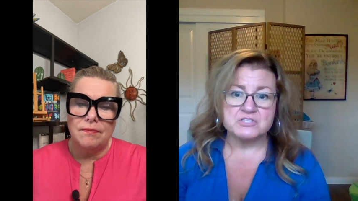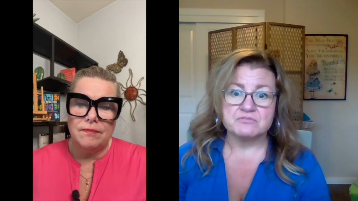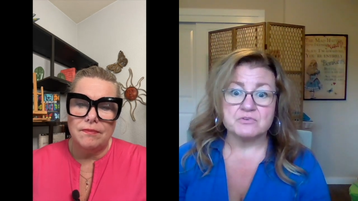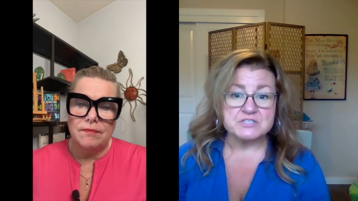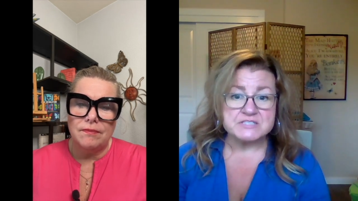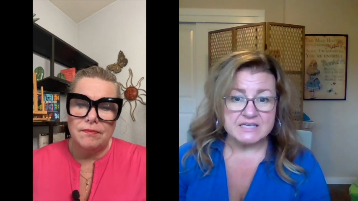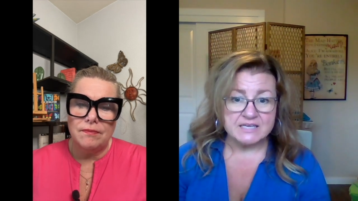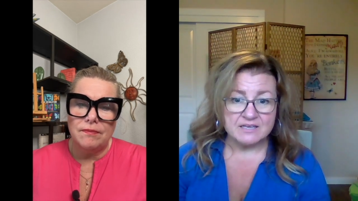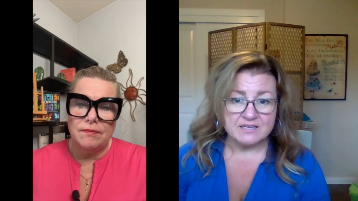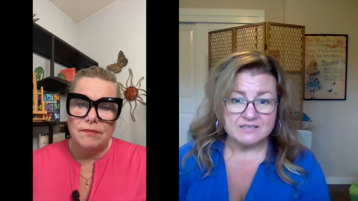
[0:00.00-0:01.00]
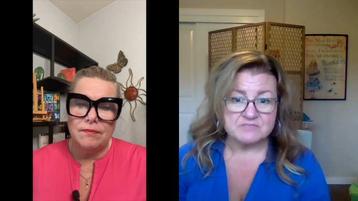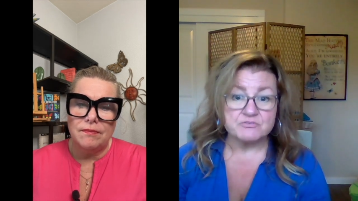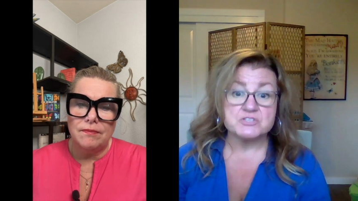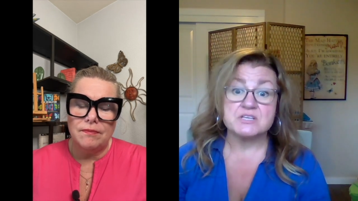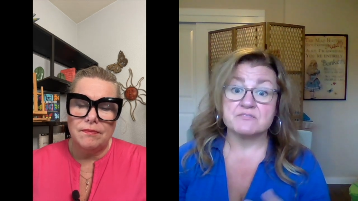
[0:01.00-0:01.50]
Speaker 1: diversity in it,
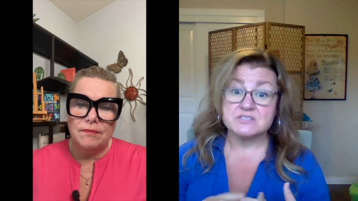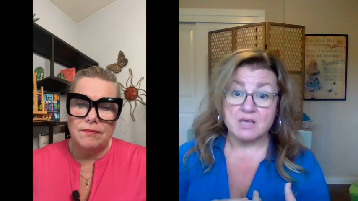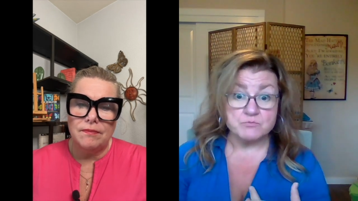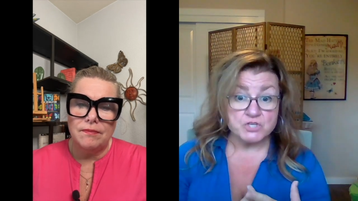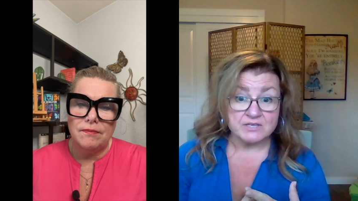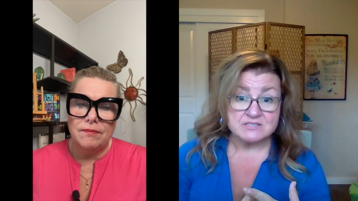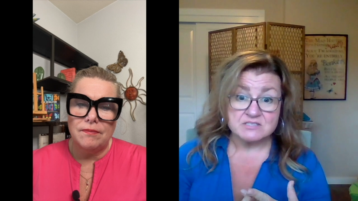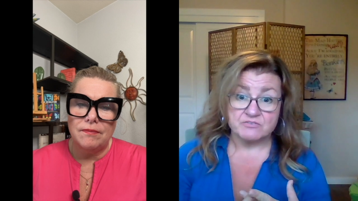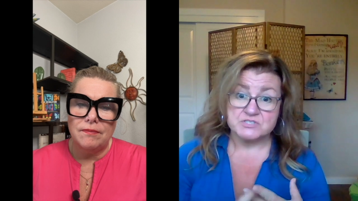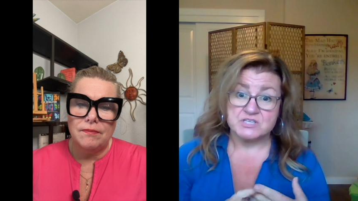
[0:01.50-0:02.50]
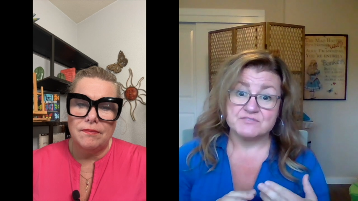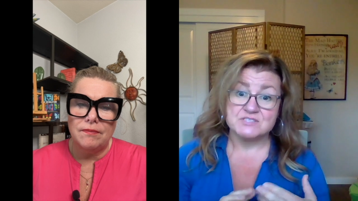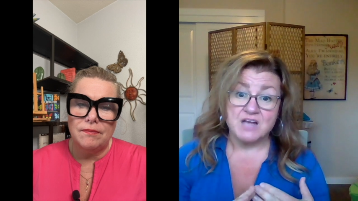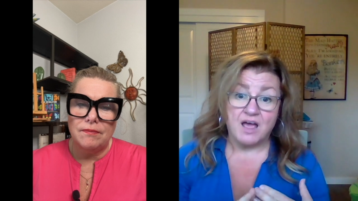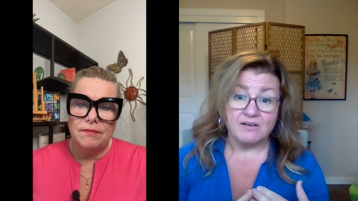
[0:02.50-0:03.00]
diversity of subjects, diversity of
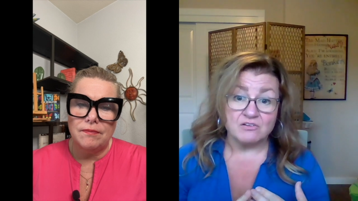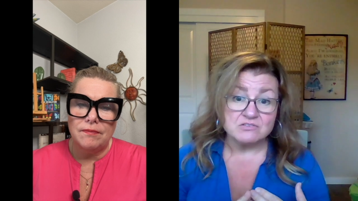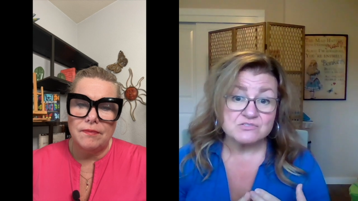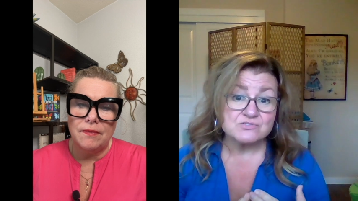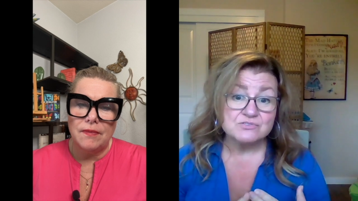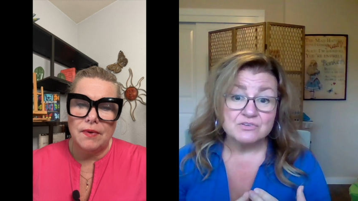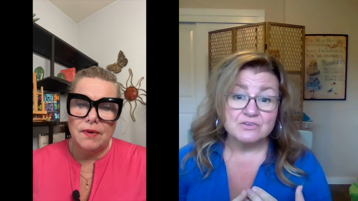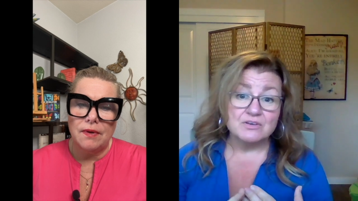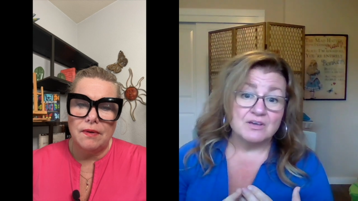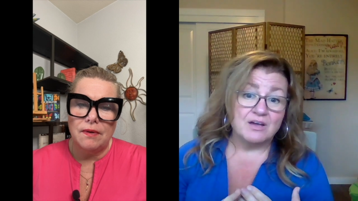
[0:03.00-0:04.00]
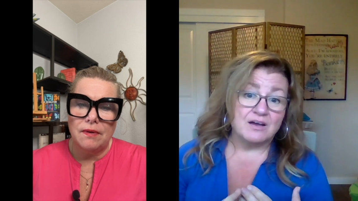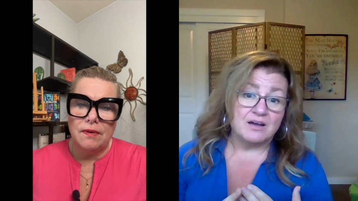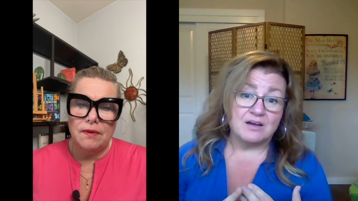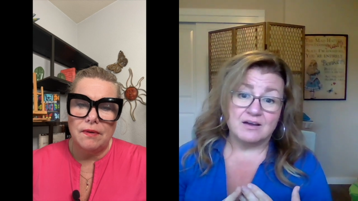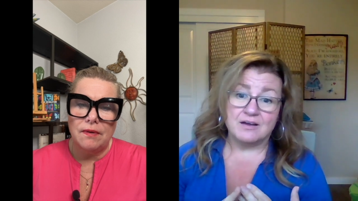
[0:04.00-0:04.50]
styles.
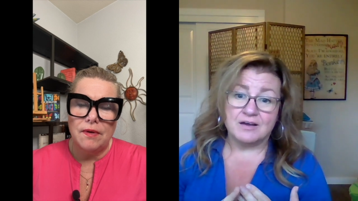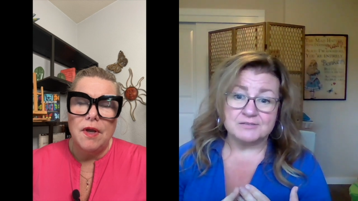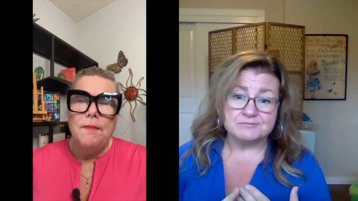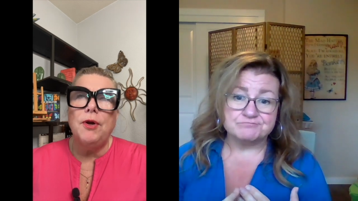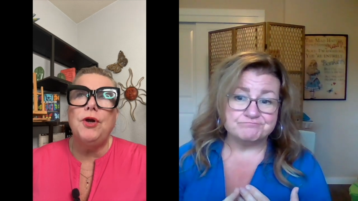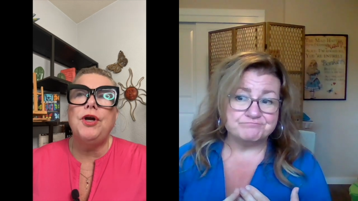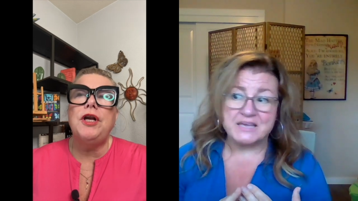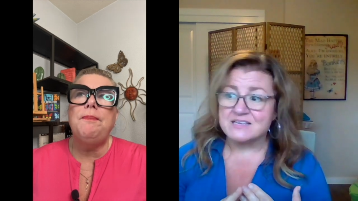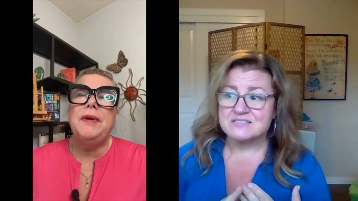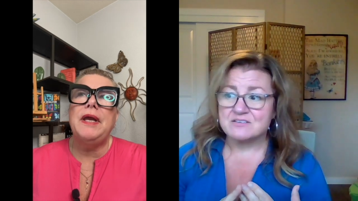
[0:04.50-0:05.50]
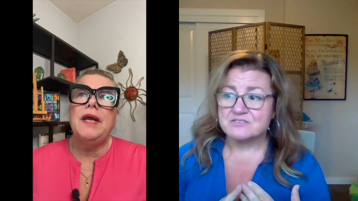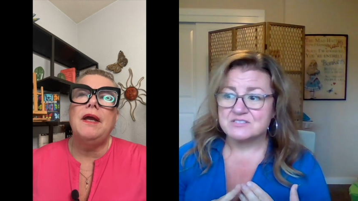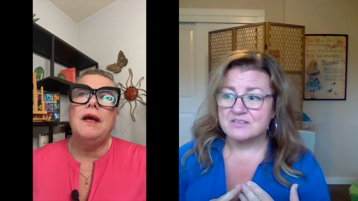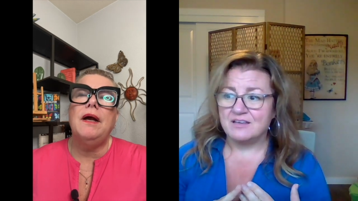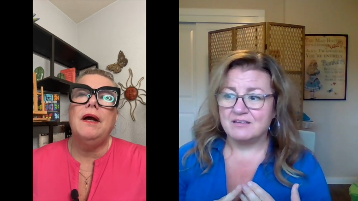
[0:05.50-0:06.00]
Um, but could it
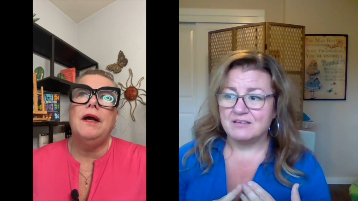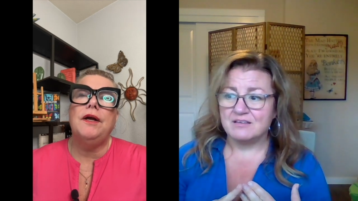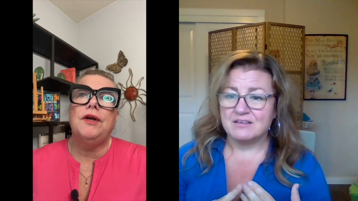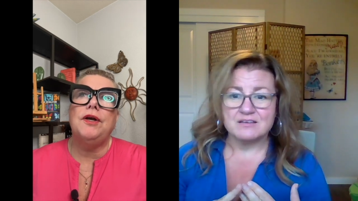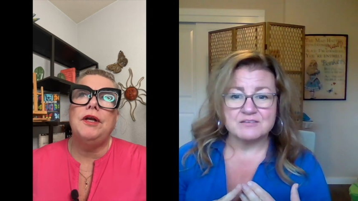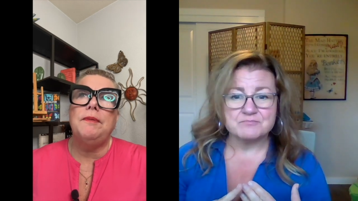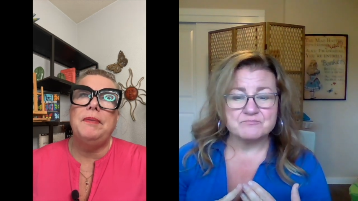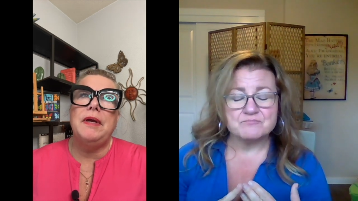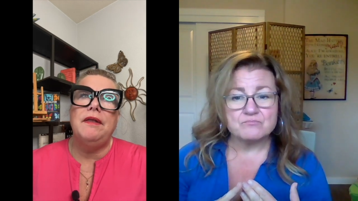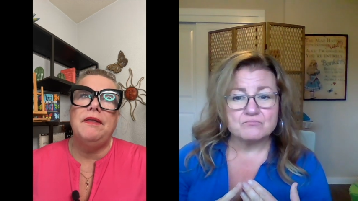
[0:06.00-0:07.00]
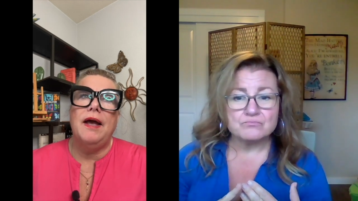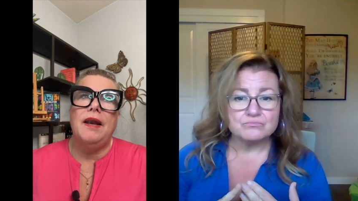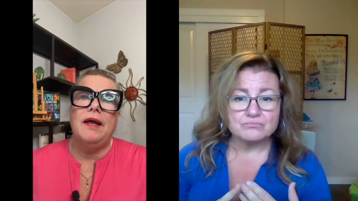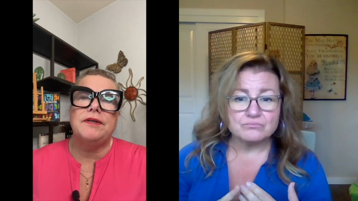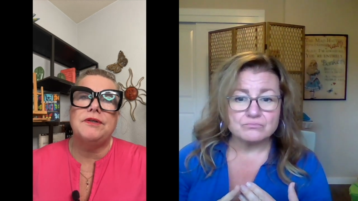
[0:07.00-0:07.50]
be?
Speaker 2: Uh, could it be
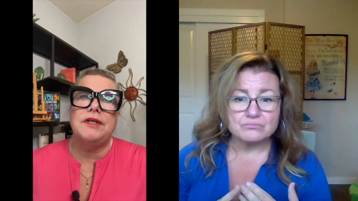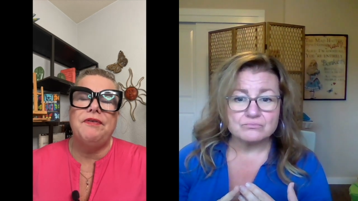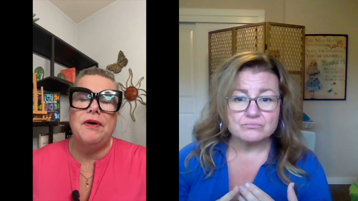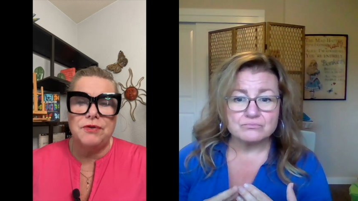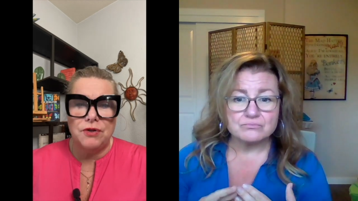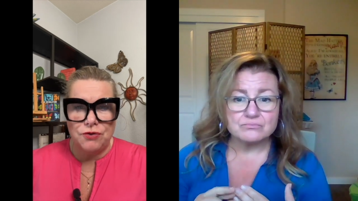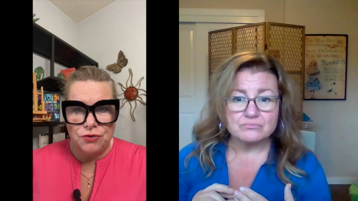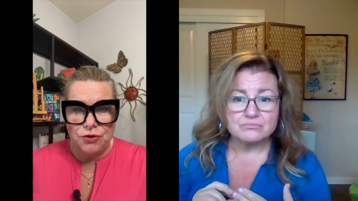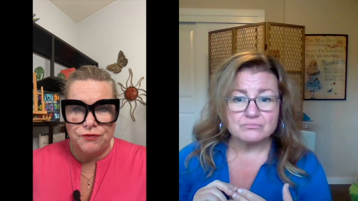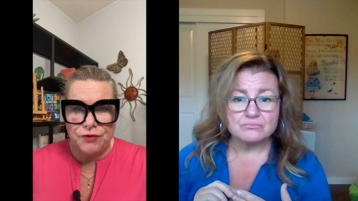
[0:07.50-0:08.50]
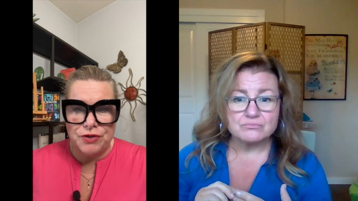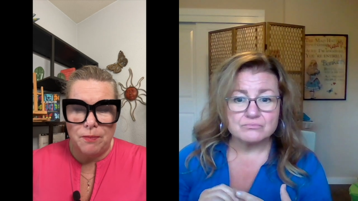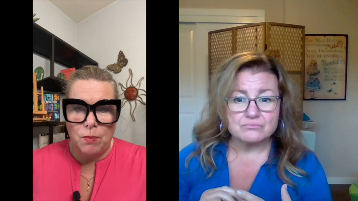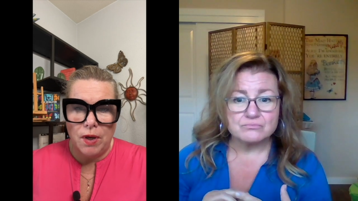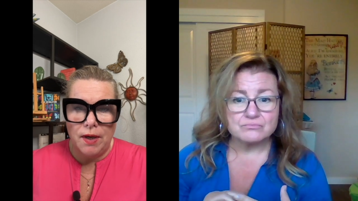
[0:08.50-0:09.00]
that, like, so say if I was going to search for
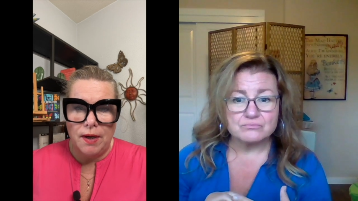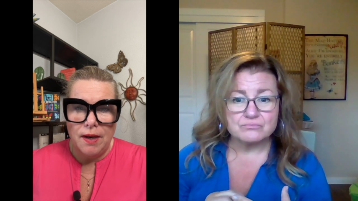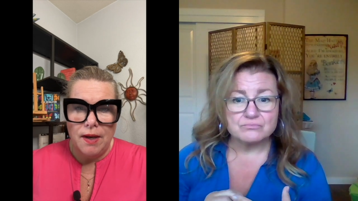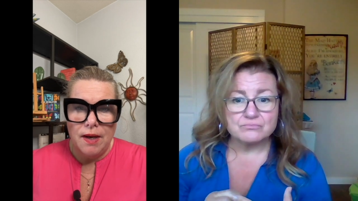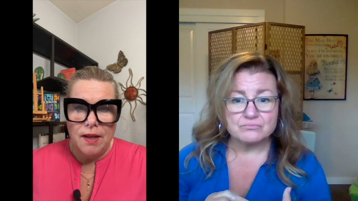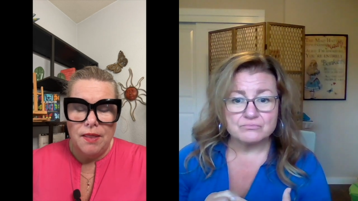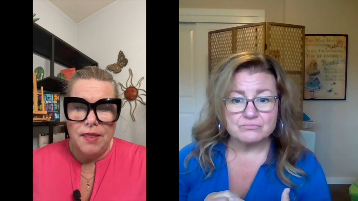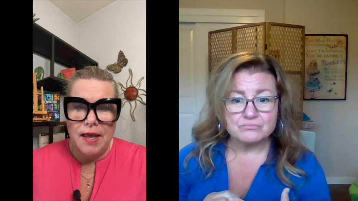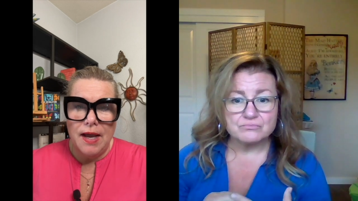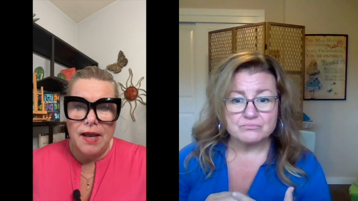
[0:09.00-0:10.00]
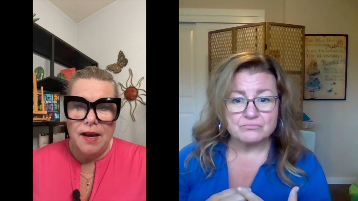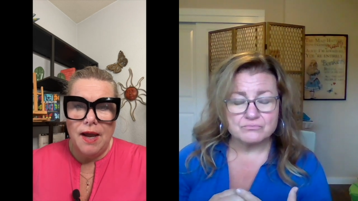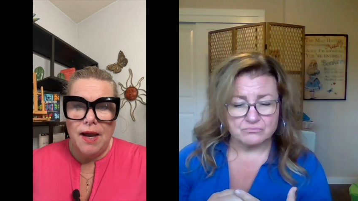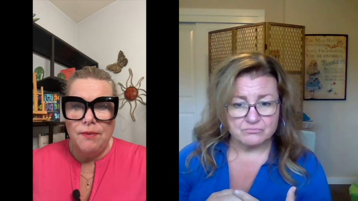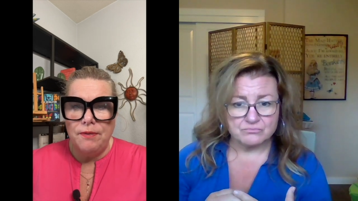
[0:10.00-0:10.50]
someone, that
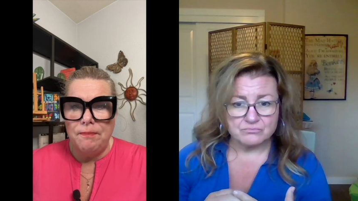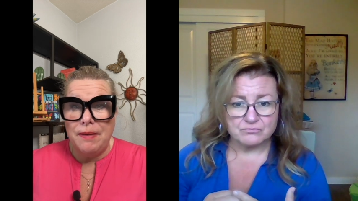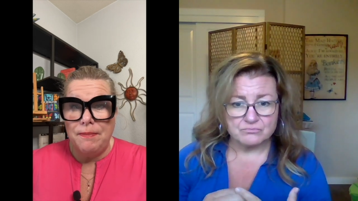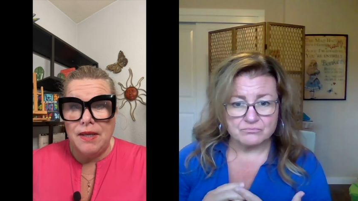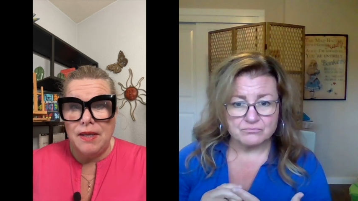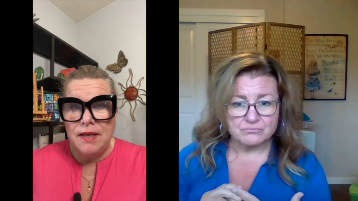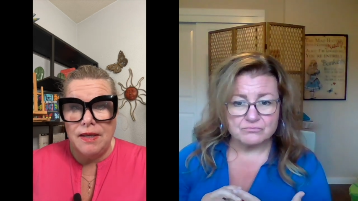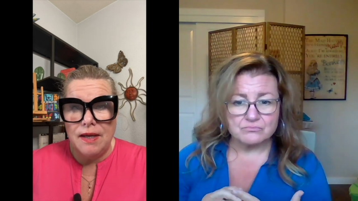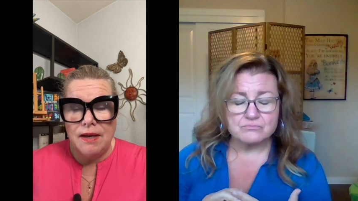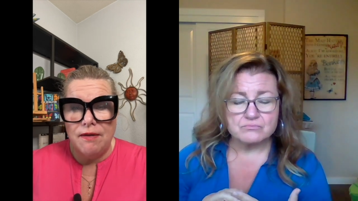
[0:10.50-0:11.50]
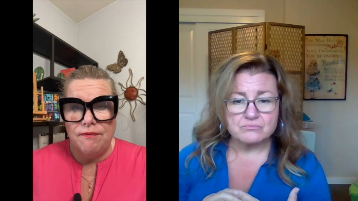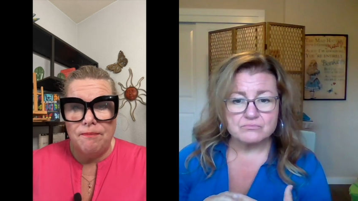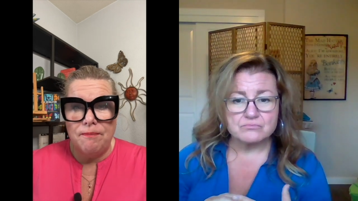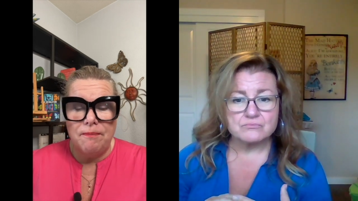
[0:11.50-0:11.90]
I would maybe give